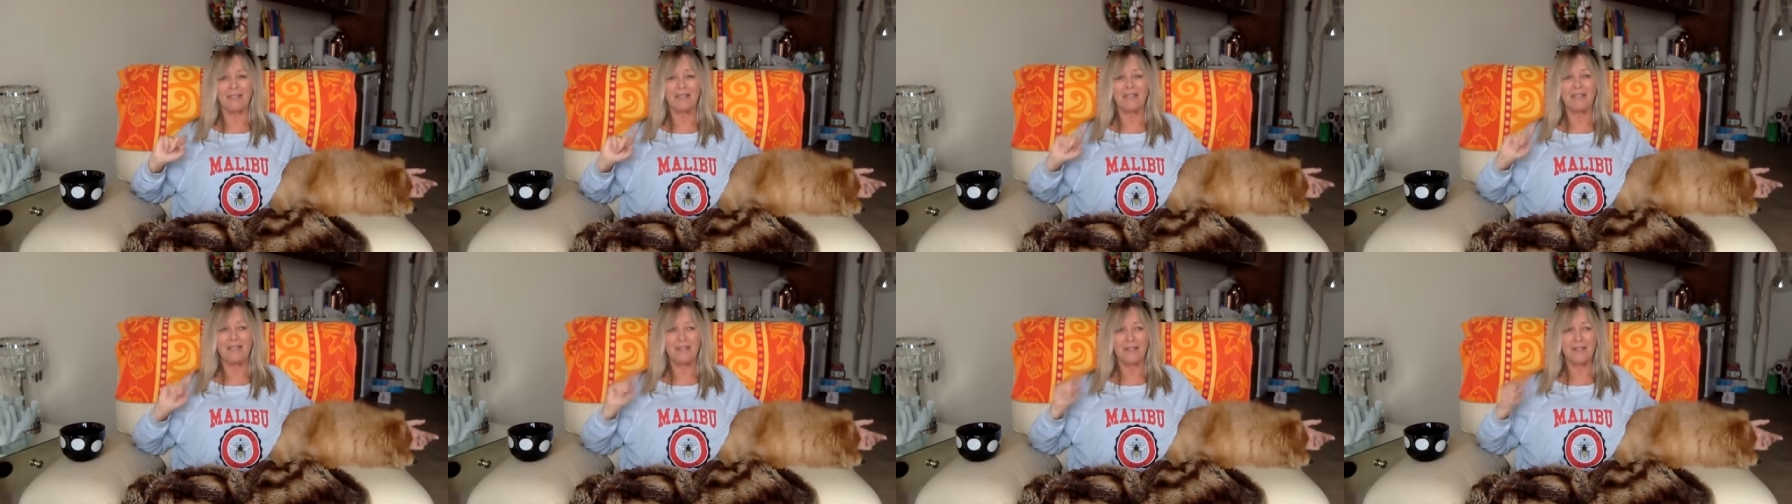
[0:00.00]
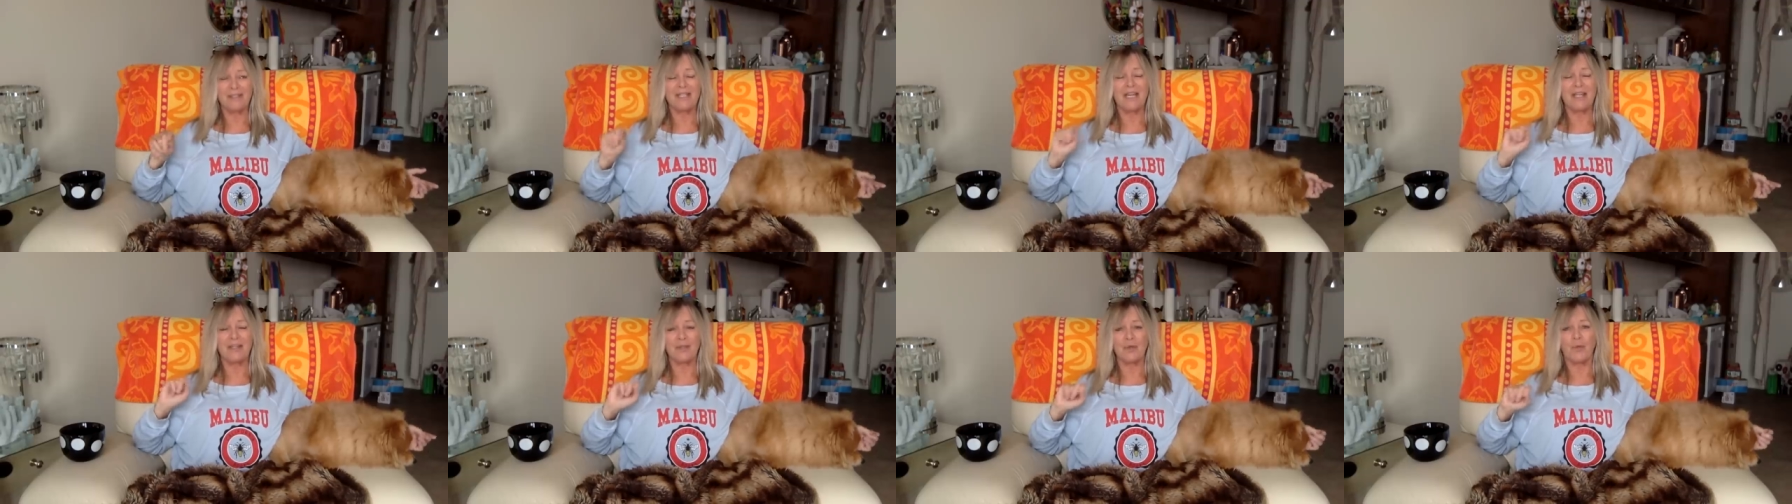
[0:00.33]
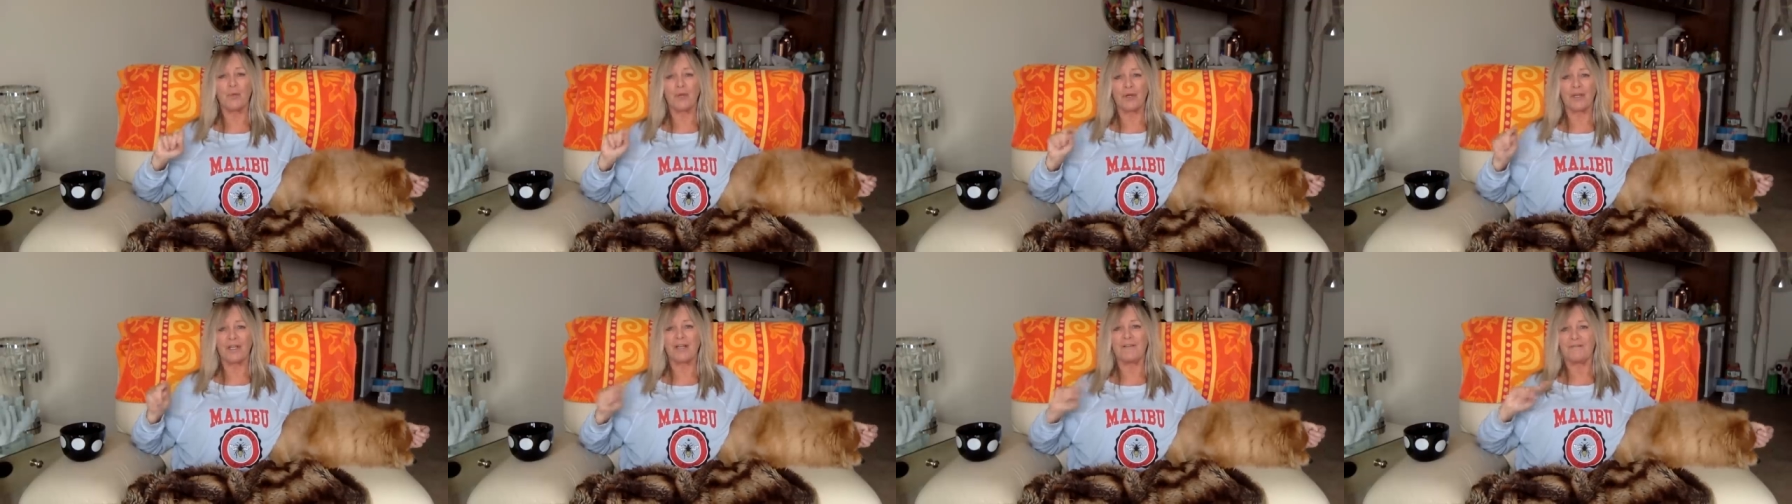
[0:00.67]
He knows how to
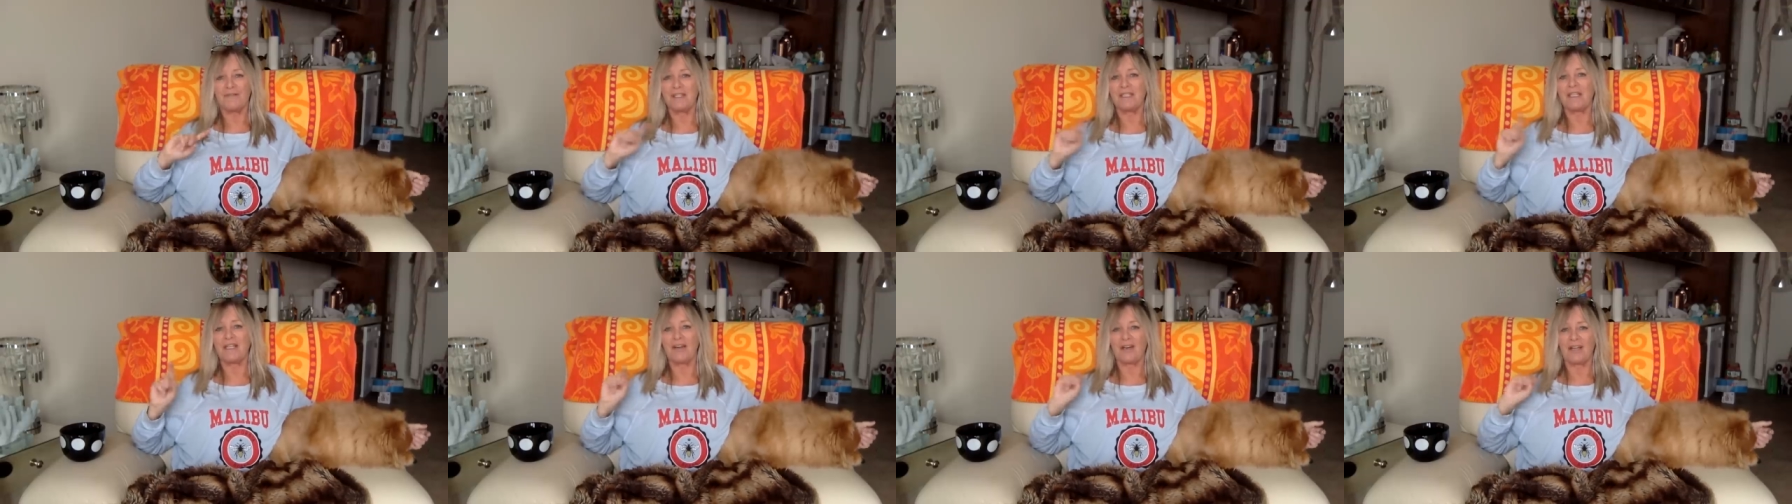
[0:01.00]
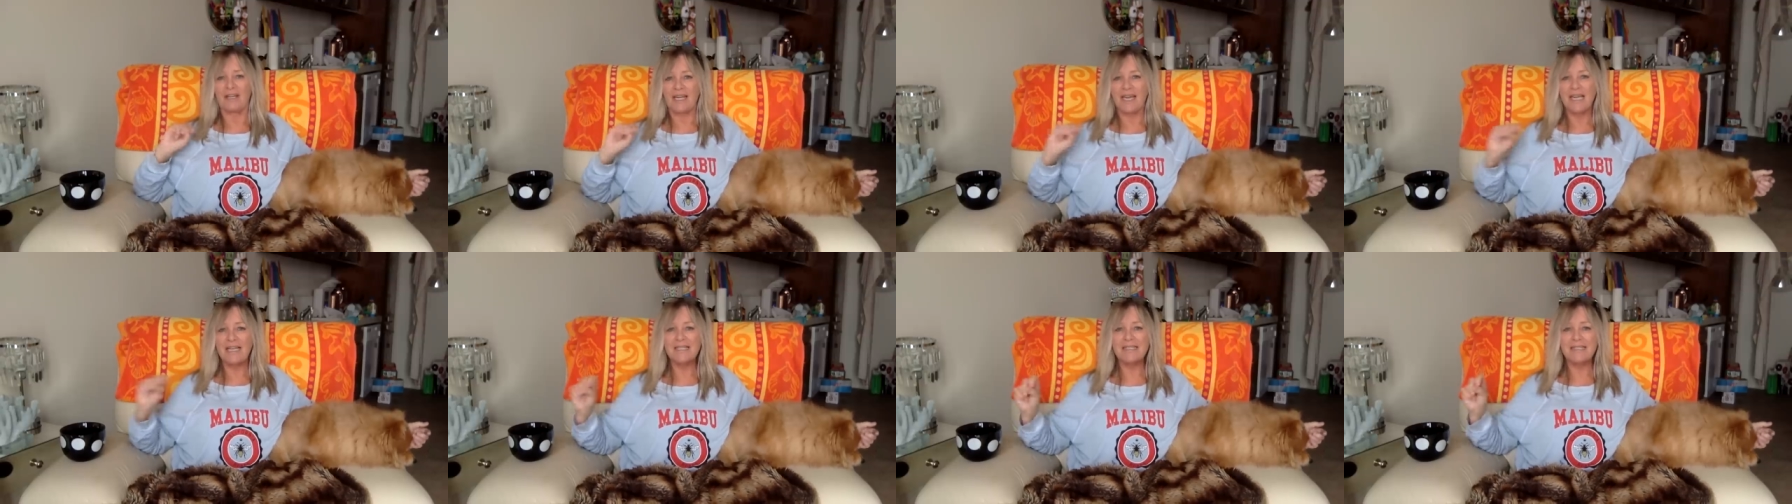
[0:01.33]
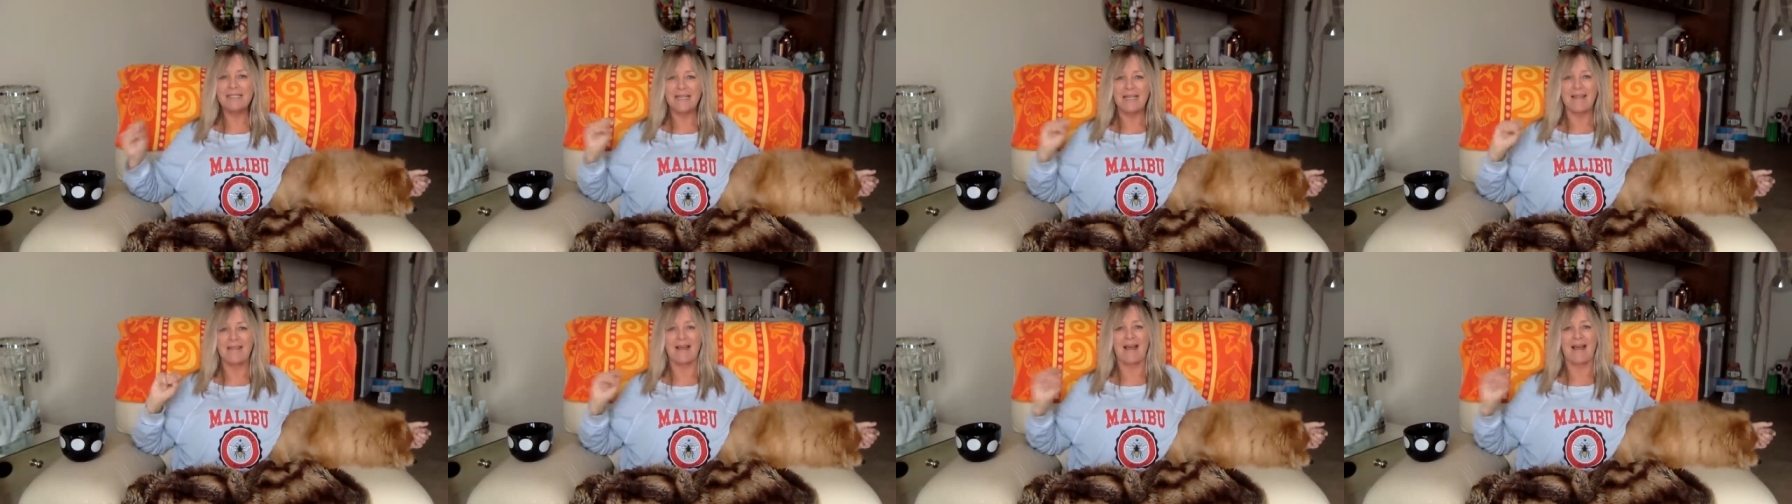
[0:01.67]
work a video. I gotta say